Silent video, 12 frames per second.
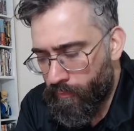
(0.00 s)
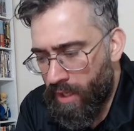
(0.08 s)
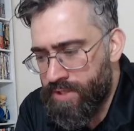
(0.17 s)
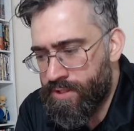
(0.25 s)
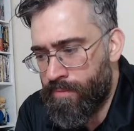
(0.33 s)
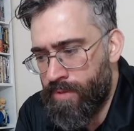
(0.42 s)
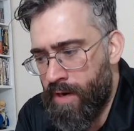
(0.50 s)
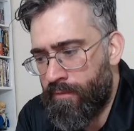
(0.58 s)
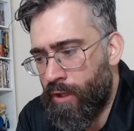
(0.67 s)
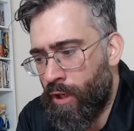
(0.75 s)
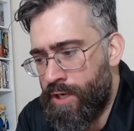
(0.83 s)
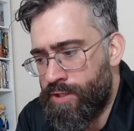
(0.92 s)
some of the other
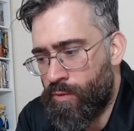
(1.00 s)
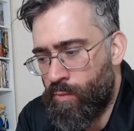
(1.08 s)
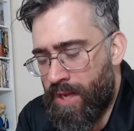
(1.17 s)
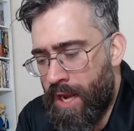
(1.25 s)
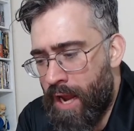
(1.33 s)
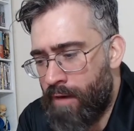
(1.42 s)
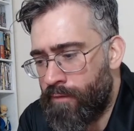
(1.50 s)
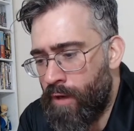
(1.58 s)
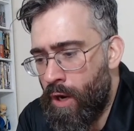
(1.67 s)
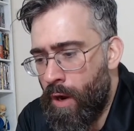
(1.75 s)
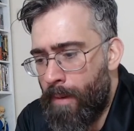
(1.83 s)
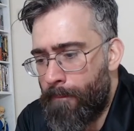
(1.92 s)
lines that we have.
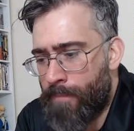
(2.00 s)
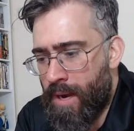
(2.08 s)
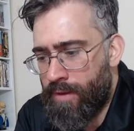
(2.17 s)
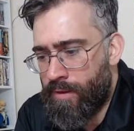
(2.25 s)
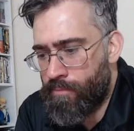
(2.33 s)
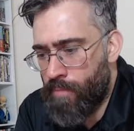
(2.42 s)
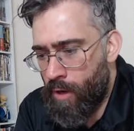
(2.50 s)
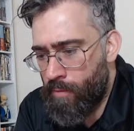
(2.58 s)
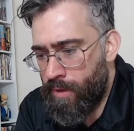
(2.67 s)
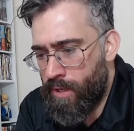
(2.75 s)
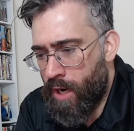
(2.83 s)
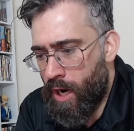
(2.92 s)
But at the
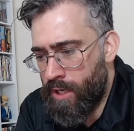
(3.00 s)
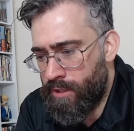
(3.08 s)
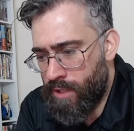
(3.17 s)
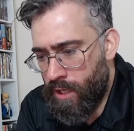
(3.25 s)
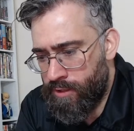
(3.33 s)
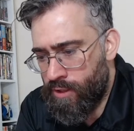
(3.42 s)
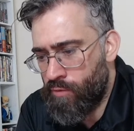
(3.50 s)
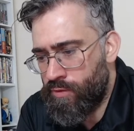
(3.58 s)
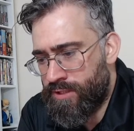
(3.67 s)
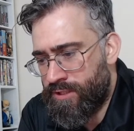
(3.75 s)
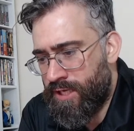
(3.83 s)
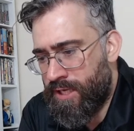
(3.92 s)
moment, I don't
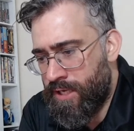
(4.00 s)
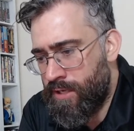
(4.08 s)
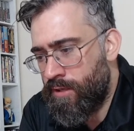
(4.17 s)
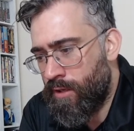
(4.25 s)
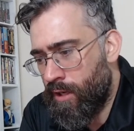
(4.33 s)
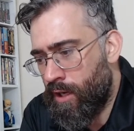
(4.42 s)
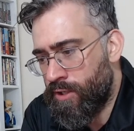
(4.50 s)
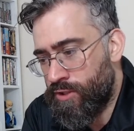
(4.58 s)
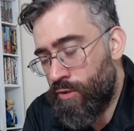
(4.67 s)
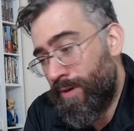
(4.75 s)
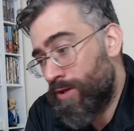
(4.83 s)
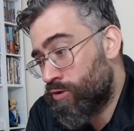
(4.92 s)
see us
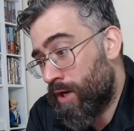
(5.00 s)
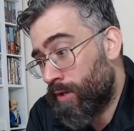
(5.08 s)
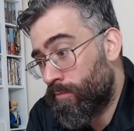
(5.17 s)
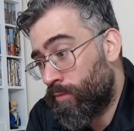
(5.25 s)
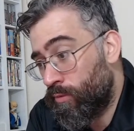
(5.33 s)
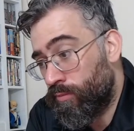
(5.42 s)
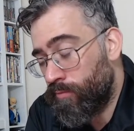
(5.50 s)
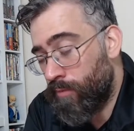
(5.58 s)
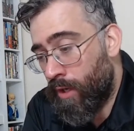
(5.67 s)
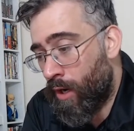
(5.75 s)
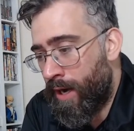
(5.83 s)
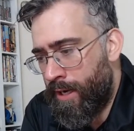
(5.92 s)
doing a Dragon Ball
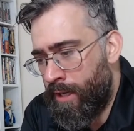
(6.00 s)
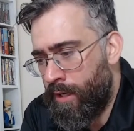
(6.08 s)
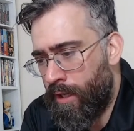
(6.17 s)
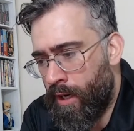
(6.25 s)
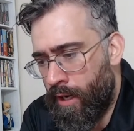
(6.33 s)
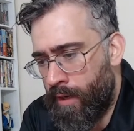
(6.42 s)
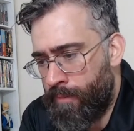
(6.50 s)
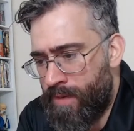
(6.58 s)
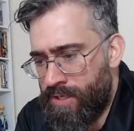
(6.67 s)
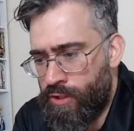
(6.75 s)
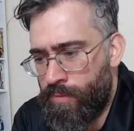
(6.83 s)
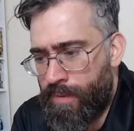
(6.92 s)
line. There's
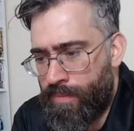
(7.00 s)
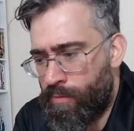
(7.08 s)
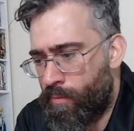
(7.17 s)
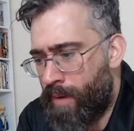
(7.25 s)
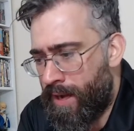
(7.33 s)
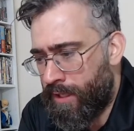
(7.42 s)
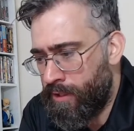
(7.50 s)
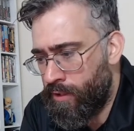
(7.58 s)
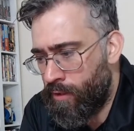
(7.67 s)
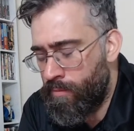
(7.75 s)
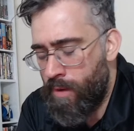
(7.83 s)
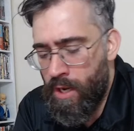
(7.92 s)
too many people making
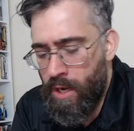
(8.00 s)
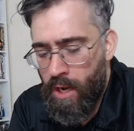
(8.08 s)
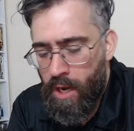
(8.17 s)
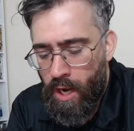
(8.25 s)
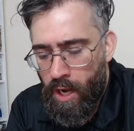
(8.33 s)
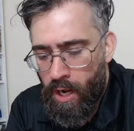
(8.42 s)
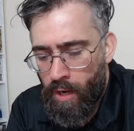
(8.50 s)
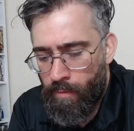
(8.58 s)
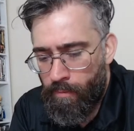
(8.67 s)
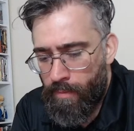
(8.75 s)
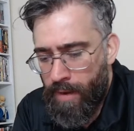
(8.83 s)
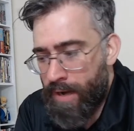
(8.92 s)
them,
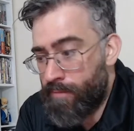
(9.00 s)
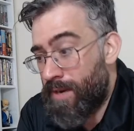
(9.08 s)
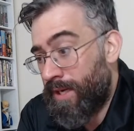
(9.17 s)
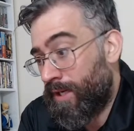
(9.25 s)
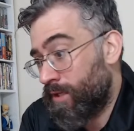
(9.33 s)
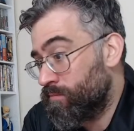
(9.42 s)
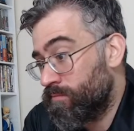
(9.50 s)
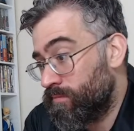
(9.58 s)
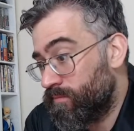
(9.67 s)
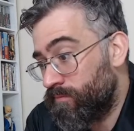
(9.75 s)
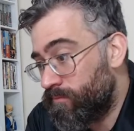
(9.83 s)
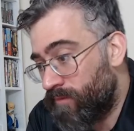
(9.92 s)
and making them
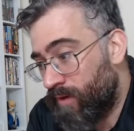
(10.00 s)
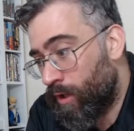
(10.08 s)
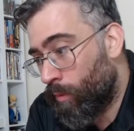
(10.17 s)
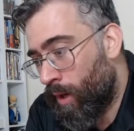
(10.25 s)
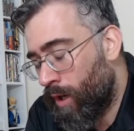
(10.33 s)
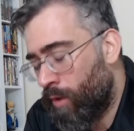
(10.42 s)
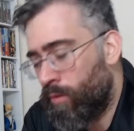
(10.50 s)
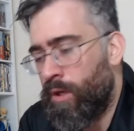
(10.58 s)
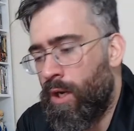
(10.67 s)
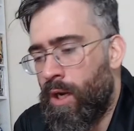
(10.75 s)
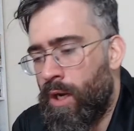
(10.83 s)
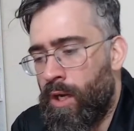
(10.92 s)
very well.
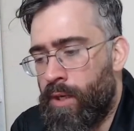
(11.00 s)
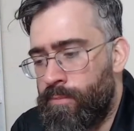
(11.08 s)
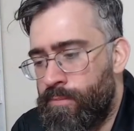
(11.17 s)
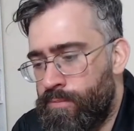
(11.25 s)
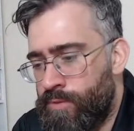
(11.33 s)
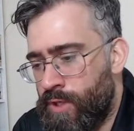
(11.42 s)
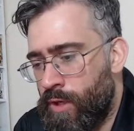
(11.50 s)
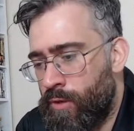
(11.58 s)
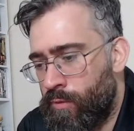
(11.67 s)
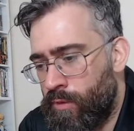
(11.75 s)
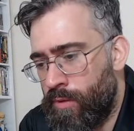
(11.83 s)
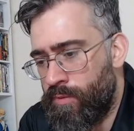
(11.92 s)
So
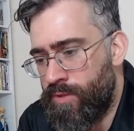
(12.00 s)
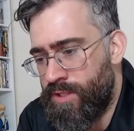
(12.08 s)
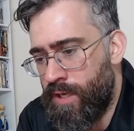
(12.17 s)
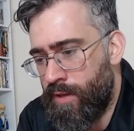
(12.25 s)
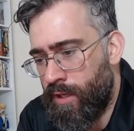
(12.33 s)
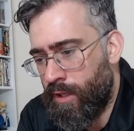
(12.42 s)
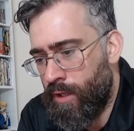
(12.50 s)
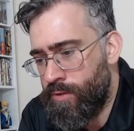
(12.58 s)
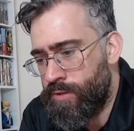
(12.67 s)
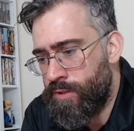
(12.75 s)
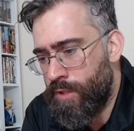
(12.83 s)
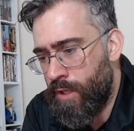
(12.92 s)
yeah, we'll see how that goes.